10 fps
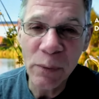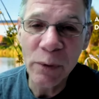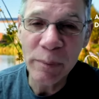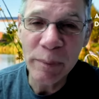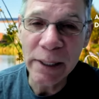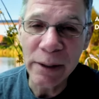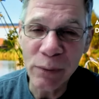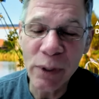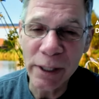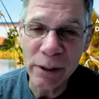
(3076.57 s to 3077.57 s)
would be
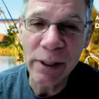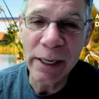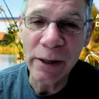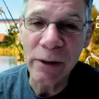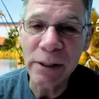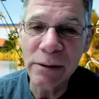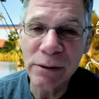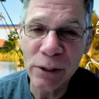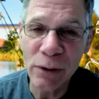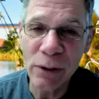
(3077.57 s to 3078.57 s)
really good areas
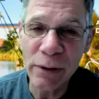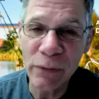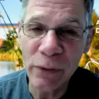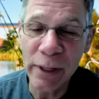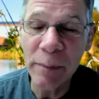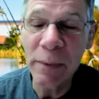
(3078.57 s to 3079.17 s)
to look for them.